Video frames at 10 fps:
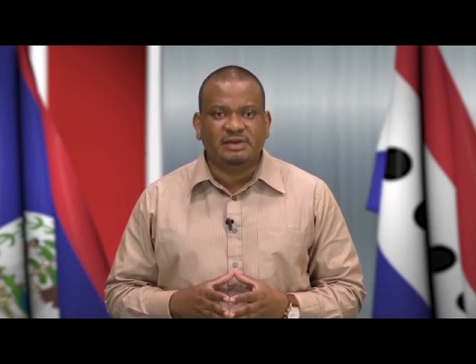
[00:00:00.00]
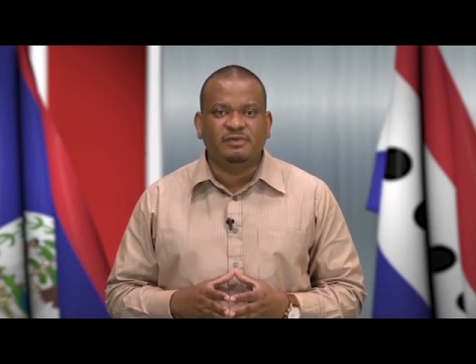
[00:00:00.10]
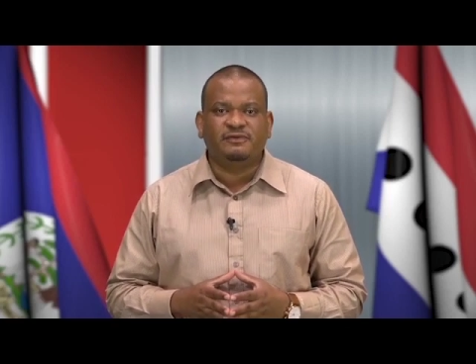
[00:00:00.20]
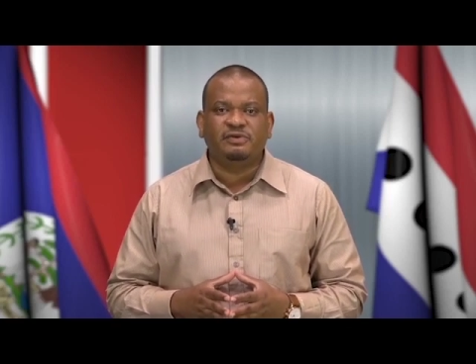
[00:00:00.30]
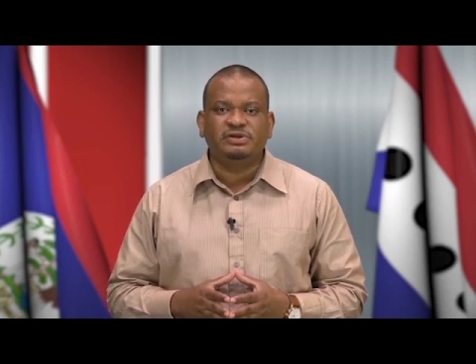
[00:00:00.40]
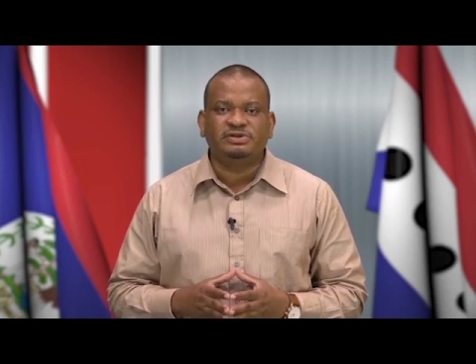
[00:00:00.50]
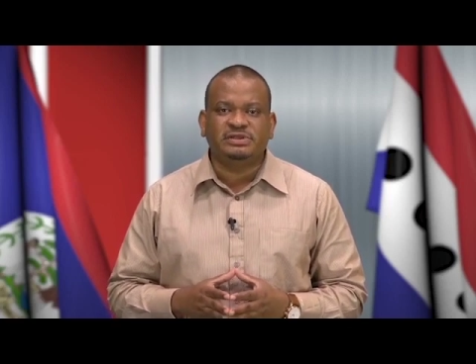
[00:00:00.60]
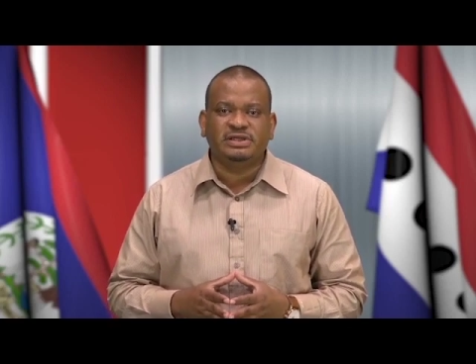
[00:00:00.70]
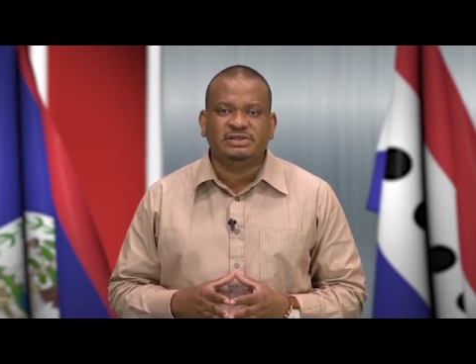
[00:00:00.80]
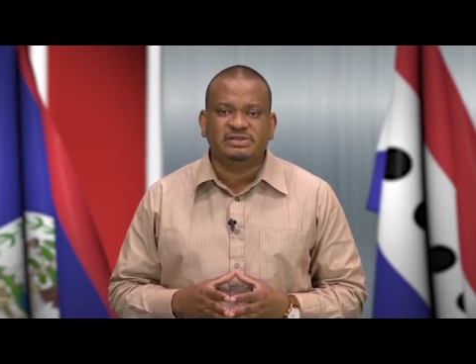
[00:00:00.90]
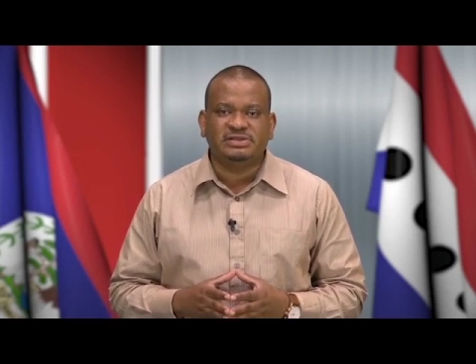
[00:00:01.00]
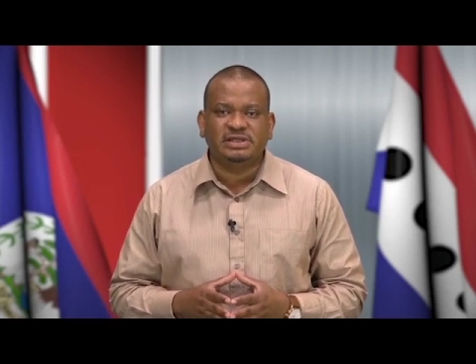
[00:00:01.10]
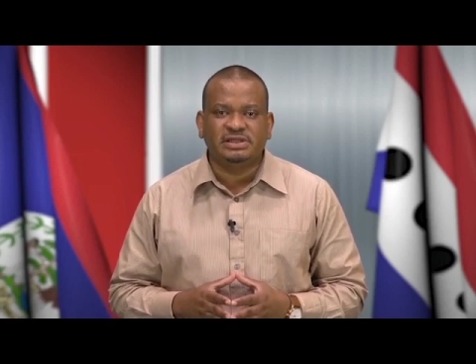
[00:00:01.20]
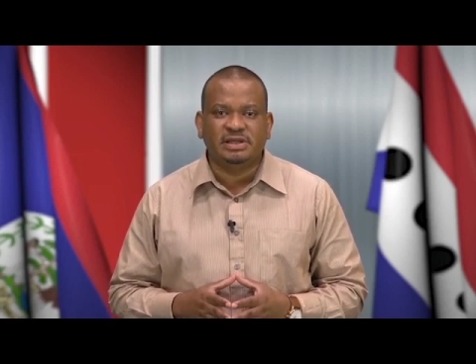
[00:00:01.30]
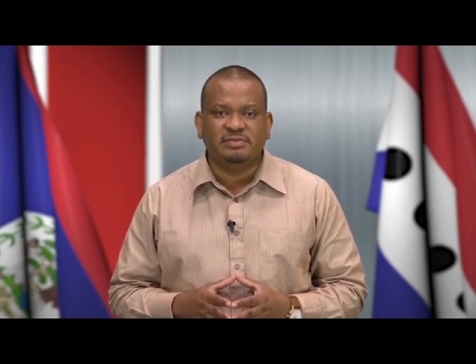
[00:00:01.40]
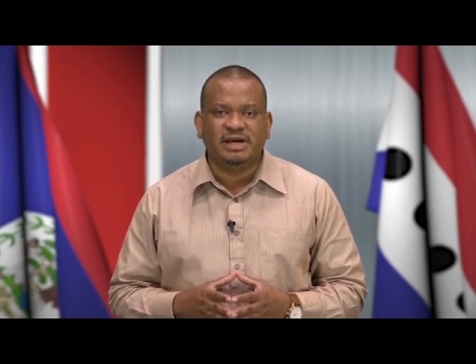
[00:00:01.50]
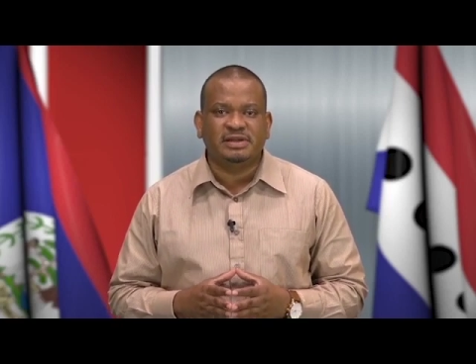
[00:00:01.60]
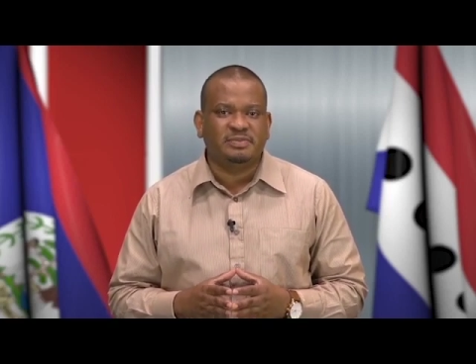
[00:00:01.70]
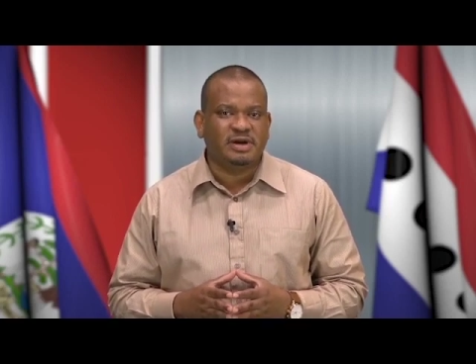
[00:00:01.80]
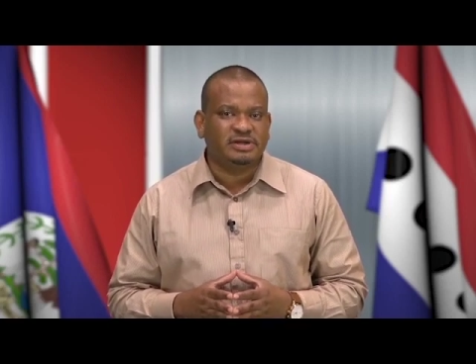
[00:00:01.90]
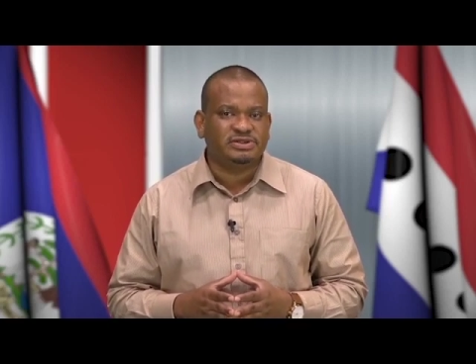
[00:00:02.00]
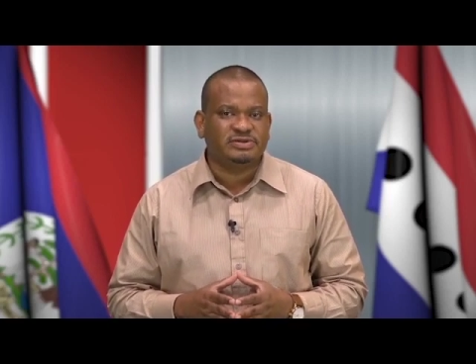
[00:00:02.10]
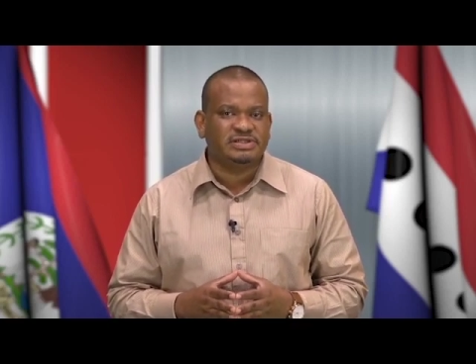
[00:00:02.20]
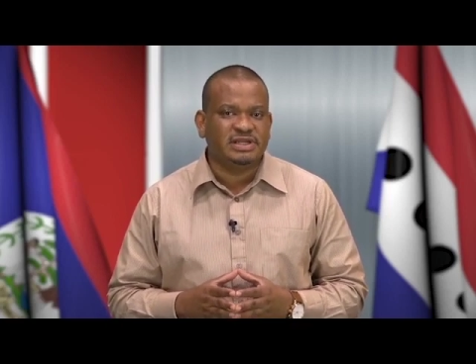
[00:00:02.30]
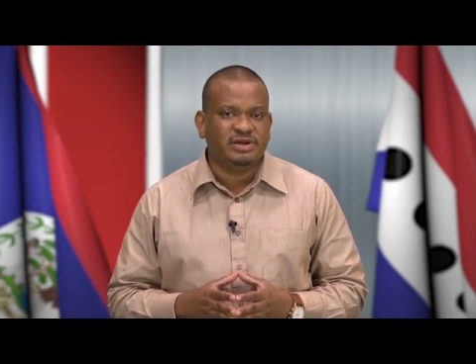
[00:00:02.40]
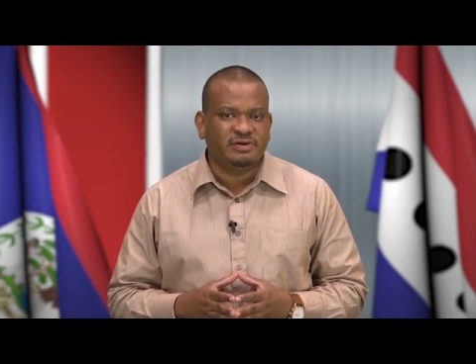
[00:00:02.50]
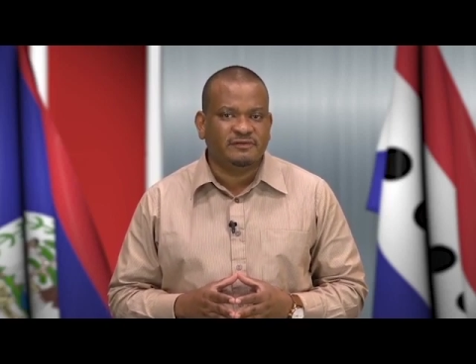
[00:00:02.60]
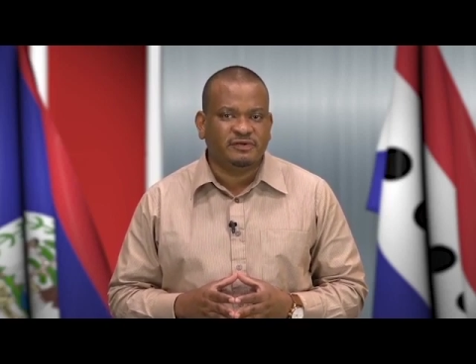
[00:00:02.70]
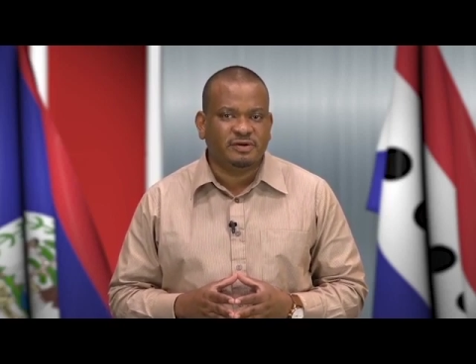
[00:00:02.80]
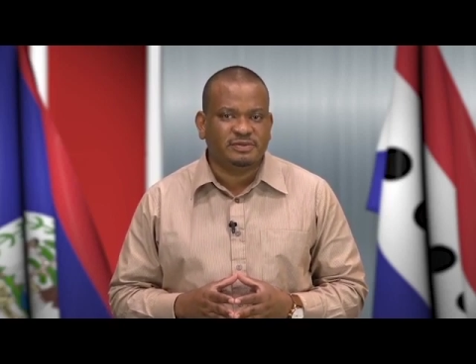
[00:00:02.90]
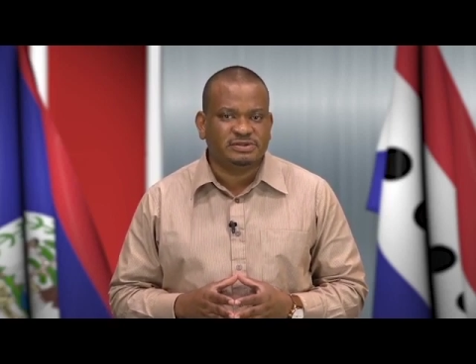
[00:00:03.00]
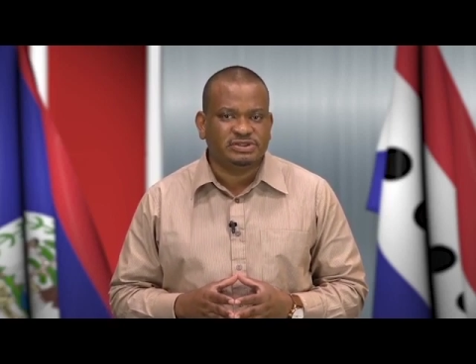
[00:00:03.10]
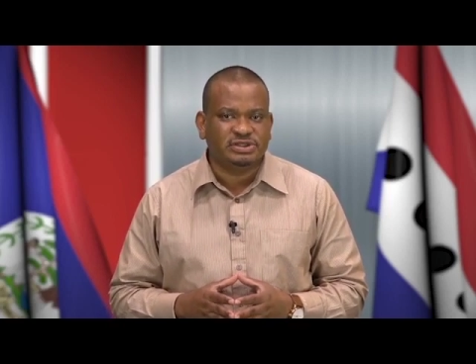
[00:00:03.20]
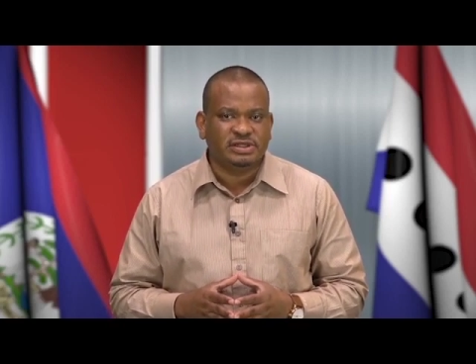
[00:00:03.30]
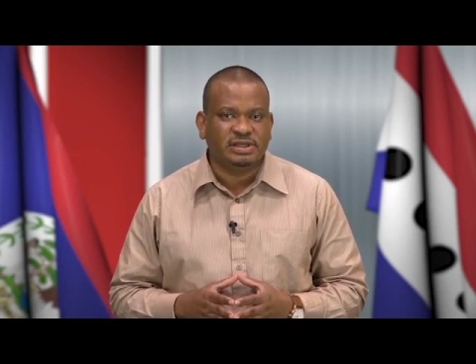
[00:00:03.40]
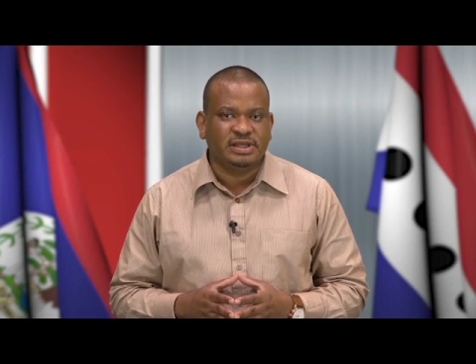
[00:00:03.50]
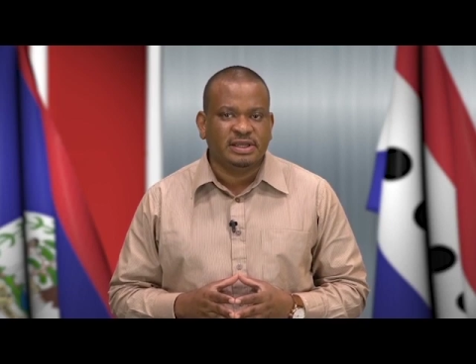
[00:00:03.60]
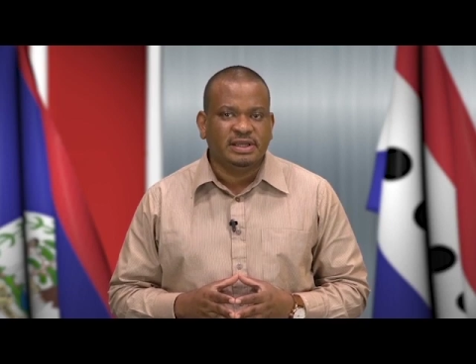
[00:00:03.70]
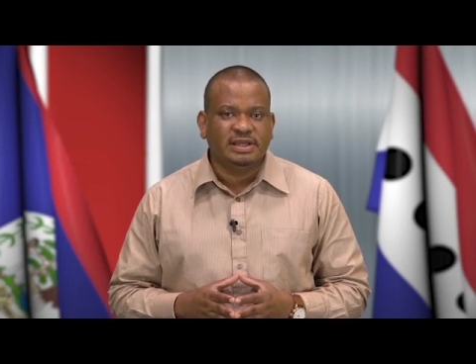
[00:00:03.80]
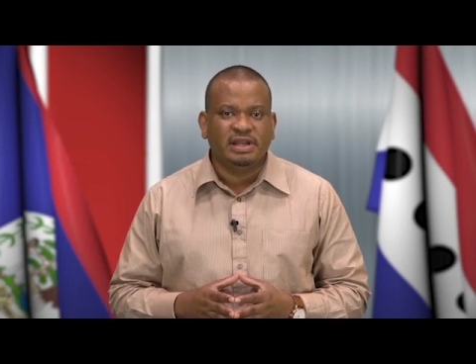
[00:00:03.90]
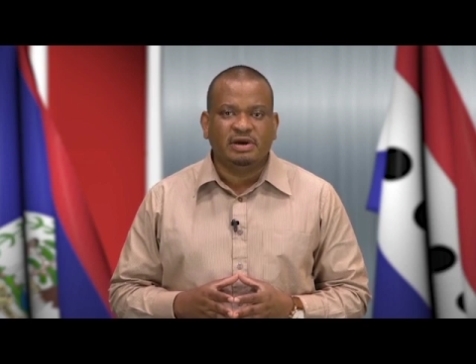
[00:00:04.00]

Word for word: every single elected position within the party except for one,